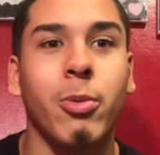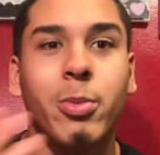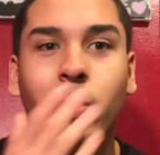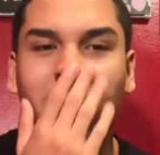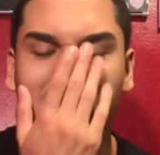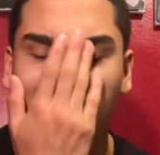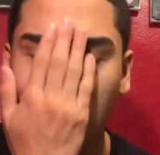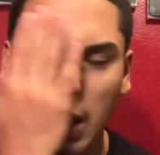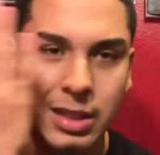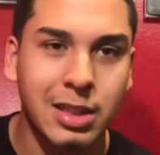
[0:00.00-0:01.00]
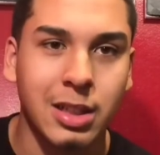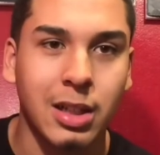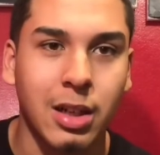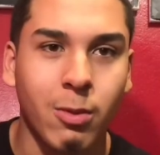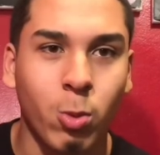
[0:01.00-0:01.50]
when she got to the
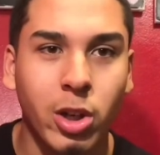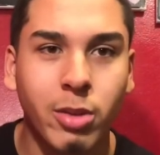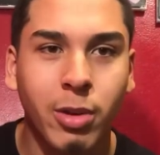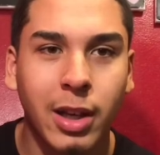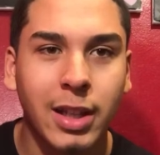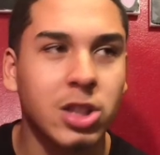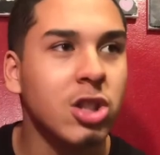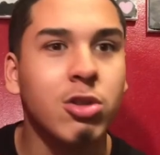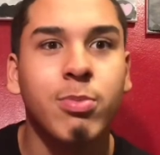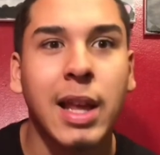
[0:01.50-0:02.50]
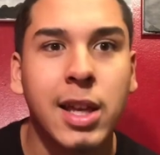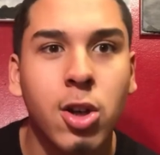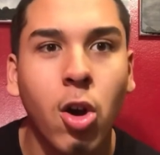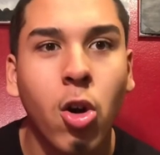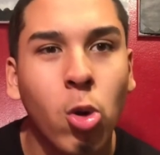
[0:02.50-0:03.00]
workplace, she was blacking
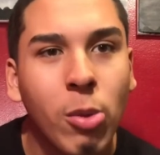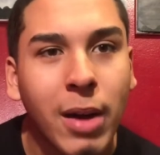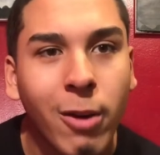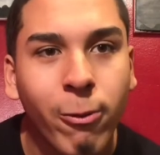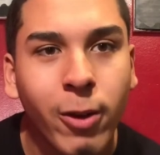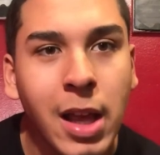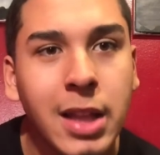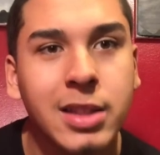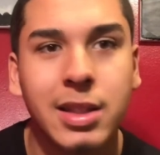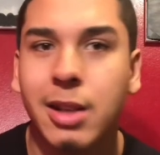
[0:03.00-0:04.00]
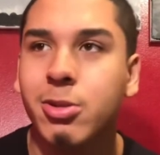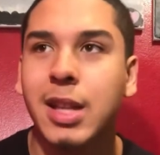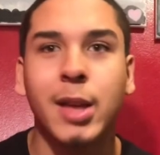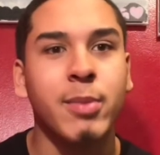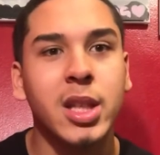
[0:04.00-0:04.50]
out all my friends. I was like,
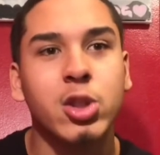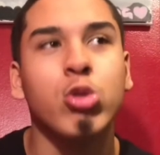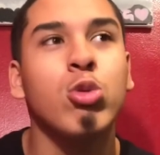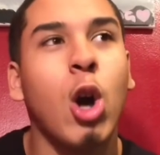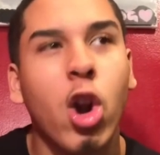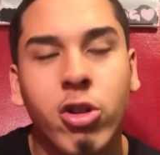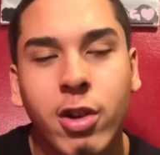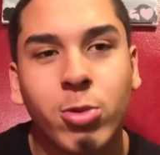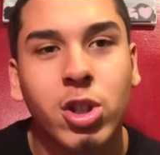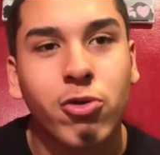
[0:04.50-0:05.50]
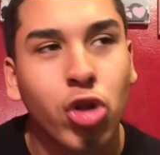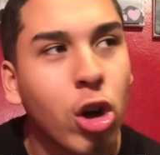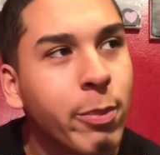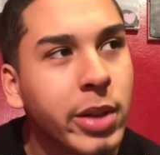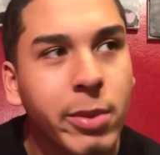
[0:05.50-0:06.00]
miss, you arguing with the wrong
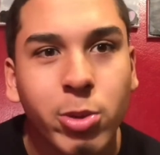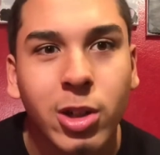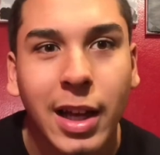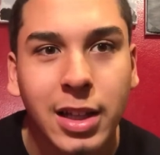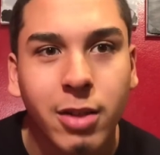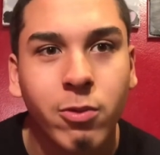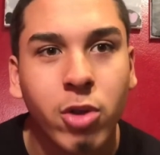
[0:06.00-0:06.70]
people. Like the